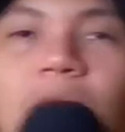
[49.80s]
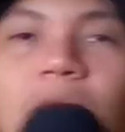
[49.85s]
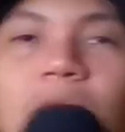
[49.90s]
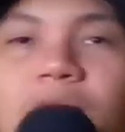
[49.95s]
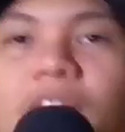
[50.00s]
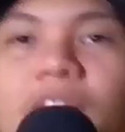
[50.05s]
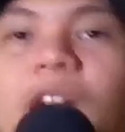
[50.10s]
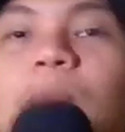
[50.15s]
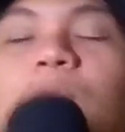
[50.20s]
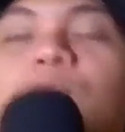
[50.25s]
But
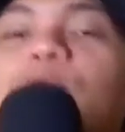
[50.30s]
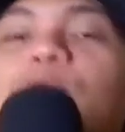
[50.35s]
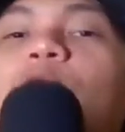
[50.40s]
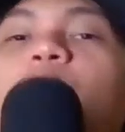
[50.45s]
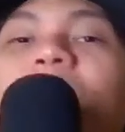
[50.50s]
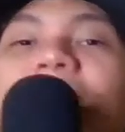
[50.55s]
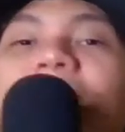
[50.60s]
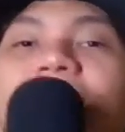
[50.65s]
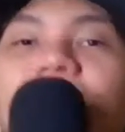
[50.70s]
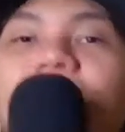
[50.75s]
hey, before
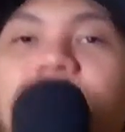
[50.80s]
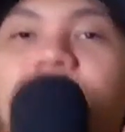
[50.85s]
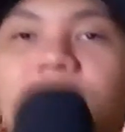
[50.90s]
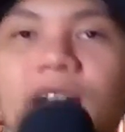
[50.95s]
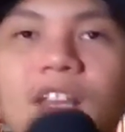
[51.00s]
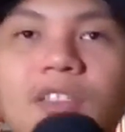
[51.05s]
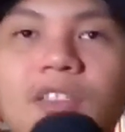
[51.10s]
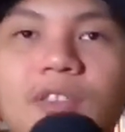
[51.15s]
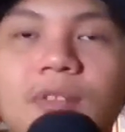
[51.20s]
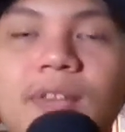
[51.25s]
we get
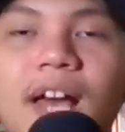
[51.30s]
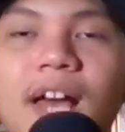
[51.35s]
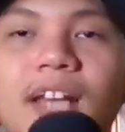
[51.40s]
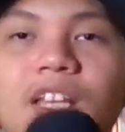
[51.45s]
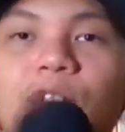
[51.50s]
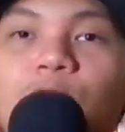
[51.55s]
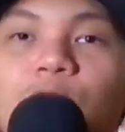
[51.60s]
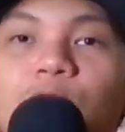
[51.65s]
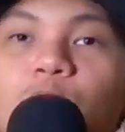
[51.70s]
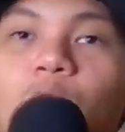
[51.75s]
into that,
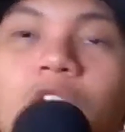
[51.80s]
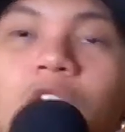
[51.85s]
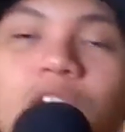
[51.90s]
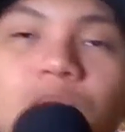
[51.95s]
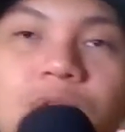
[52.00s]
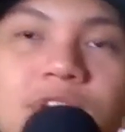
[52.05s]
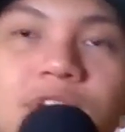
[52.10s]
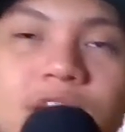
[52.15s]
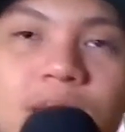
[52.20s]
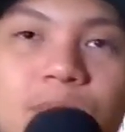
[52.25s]
if you want
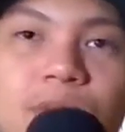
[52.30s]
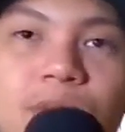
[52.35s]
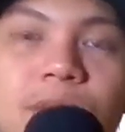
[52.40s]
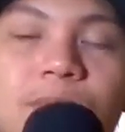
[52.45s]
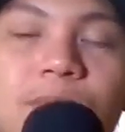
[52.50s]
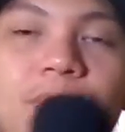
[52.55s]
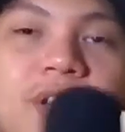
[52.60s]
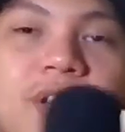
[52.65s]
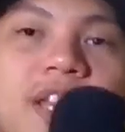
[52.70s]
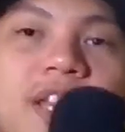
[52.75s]
to see me
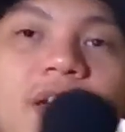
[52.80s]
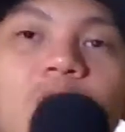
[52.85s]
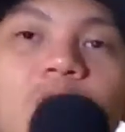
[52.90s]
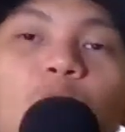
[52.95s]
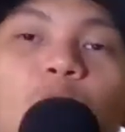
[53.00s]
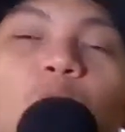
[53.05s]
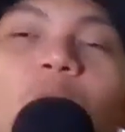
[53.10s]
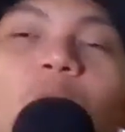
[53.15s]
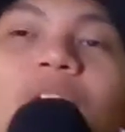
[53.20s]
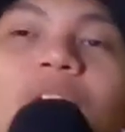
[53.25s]
predict
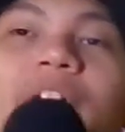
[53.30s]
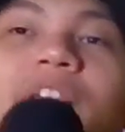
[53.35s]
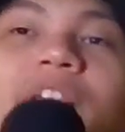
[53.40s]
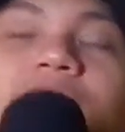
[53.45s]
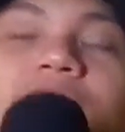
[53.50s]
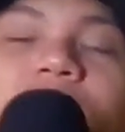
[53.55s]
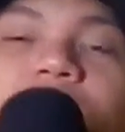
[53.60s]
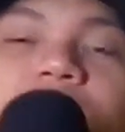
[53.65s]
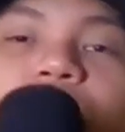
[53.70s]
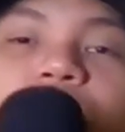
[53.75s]
who I
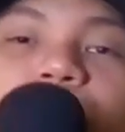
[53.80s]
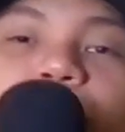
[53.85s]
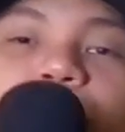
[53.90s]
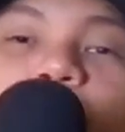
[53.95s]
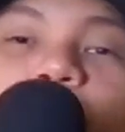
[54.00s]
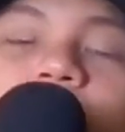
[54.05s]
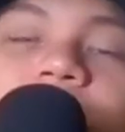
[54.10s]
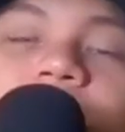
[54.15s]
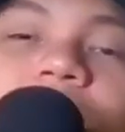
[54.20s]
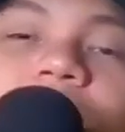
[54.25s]
think
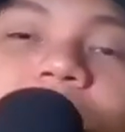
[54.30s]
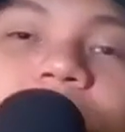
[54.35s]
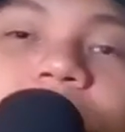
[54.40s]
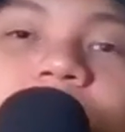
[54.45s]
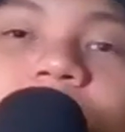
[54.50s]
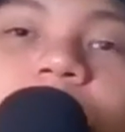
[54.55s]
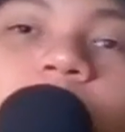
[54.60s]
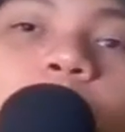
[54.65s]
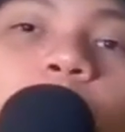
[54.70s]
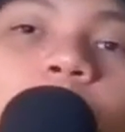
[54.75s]
should win
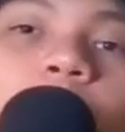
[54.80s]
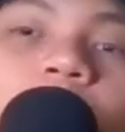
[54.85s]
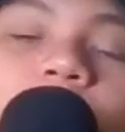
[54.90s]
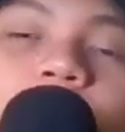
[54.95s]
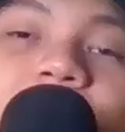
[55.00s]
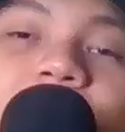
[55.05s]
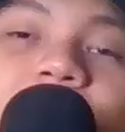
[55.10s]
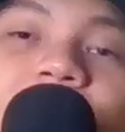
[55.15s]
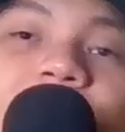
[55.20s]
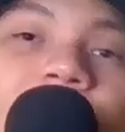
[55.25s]
each
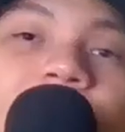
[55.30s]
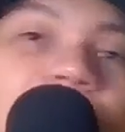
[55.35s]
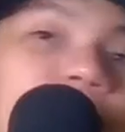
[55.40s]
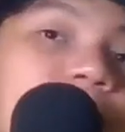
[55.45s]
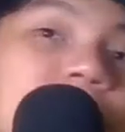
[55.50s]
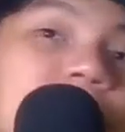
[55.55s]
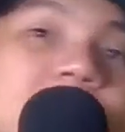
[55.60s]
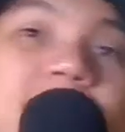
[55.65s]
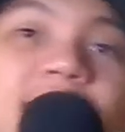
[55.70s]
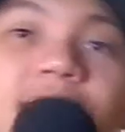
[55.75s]
award by the end of
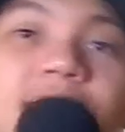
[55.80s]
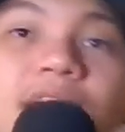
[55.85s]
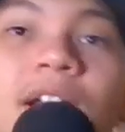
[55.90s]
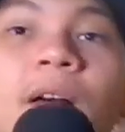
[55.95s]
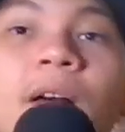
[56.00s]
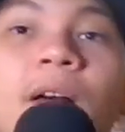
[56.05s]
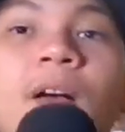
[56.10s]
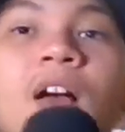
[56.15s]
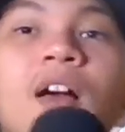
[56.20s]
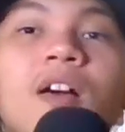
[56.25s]
the season,
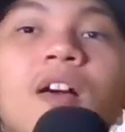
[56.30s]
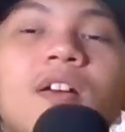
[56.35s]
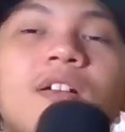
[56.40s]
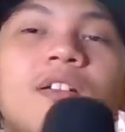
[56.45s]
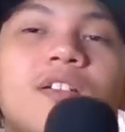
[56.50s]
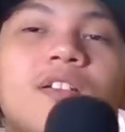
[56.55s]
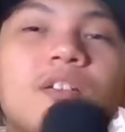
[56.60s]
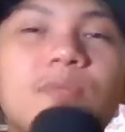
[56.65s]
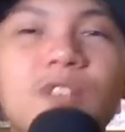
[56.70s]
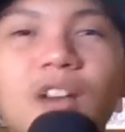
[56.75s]

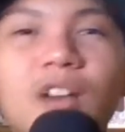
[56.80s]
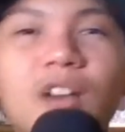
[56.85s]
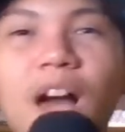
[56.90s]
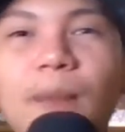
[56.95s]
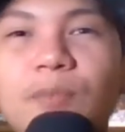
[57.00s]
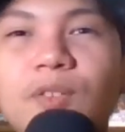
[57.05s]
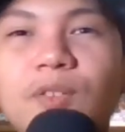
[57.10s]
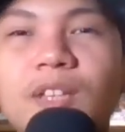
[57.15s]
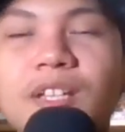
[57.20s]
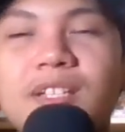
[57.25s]

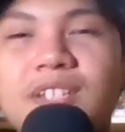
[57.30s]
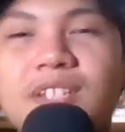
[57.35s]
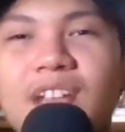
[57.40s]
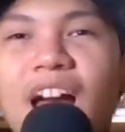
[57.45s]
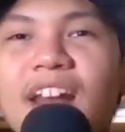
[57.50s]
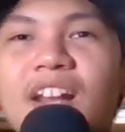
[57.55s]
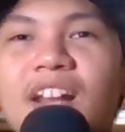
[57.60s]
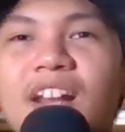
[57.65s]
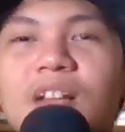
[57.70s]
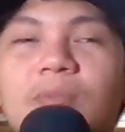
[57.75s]
subscribe to this
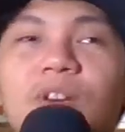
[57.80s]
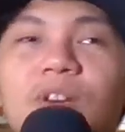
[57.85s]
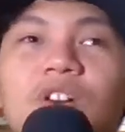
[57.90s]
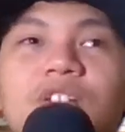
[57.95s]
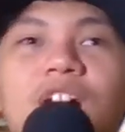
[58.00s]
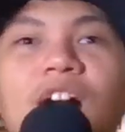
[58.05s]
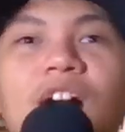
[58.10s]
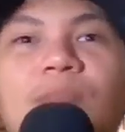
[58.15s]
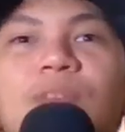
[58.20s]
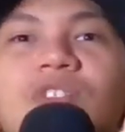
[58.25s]
channel because
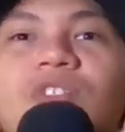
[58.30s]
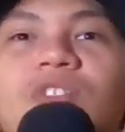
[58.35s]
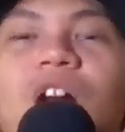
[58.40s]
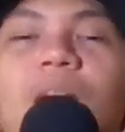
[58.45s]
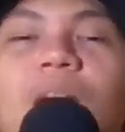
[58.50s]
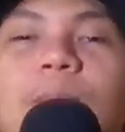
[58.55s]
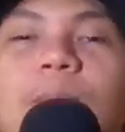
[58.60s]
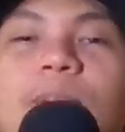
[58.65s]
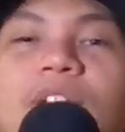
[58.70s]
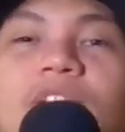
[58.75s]
I'll be
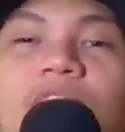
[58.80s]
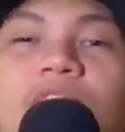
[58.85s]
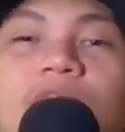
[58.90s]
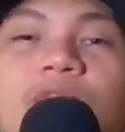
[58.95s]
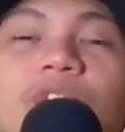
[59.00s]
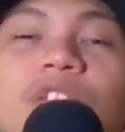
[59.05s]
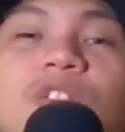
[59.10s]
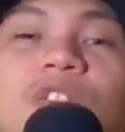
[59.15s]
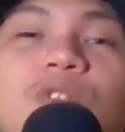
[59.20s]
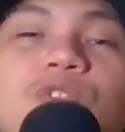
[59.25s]
dropping a
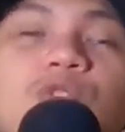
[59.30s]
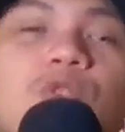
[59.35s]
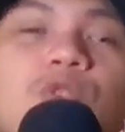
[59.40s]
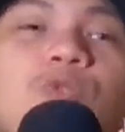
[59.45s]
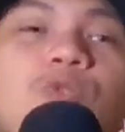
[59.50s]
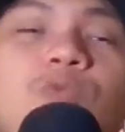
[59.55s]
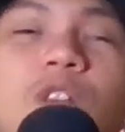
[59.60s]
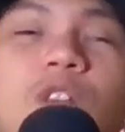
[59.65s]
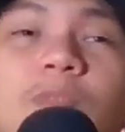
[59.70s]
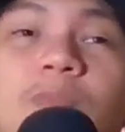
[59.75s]
video
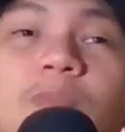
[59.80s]
soon with